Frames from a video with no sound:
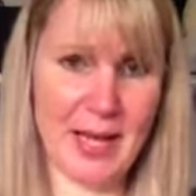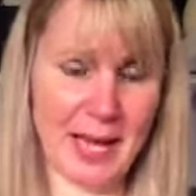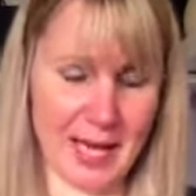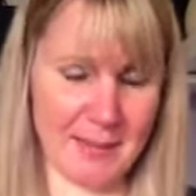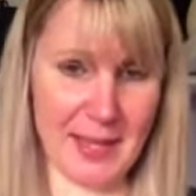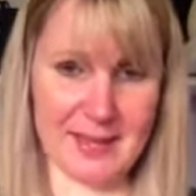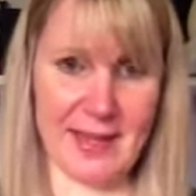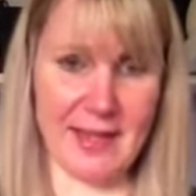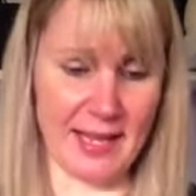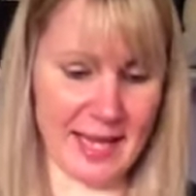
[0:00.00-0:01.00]
as
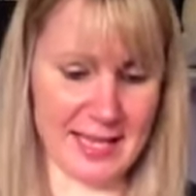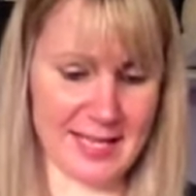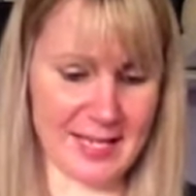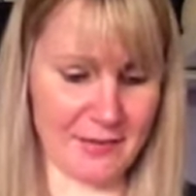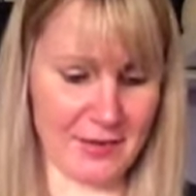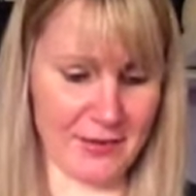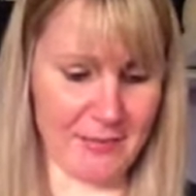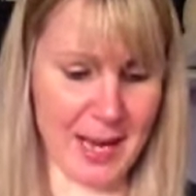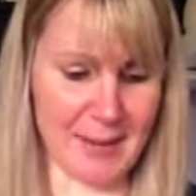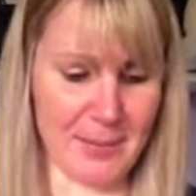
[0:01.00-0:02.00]
in the case of
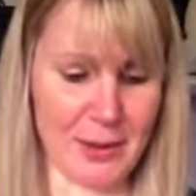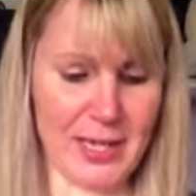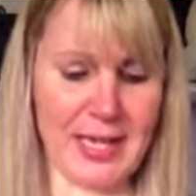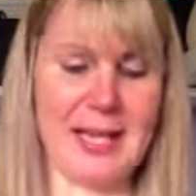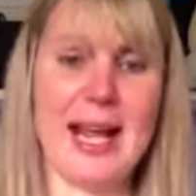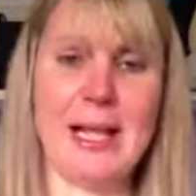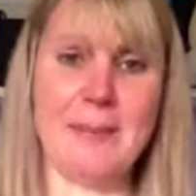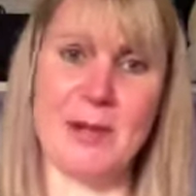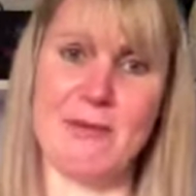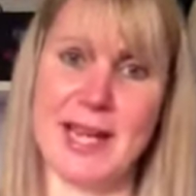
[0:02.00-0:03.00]
my book, it can
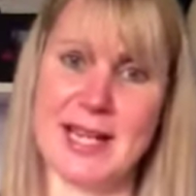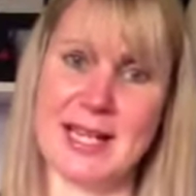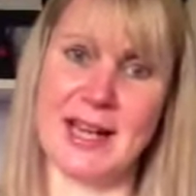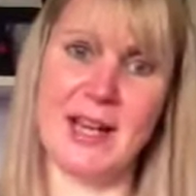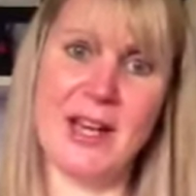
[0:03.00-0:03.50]
help a reader